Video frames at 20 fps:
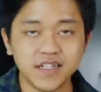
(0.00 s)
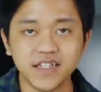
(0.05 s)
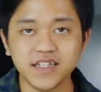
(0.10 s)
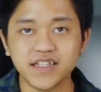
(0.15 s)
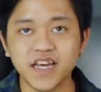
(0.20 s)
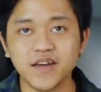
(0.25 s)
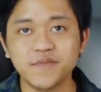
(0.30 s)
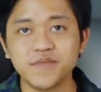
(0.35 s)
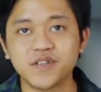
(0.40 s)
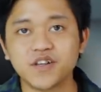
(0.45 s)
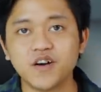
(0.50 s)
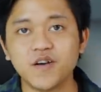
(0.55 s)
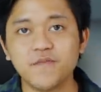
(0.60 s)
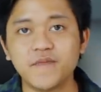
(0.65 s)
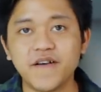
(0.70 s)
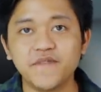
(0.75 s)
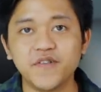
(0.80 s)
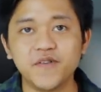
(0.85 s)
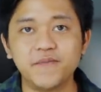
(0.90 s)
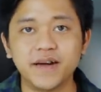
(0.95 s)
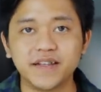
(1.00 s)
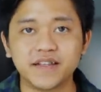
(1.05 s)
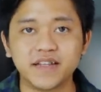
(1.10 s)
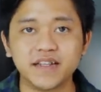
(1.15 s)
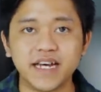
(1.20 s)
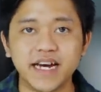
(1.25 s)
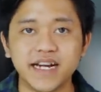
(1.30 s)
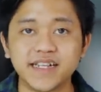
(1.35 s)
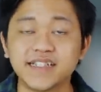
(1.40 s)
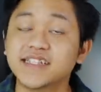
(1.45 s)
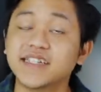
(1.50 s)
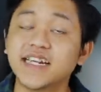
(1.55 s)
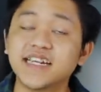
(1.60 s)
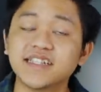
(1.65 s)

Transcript: This game is called Marvel Battle Lines.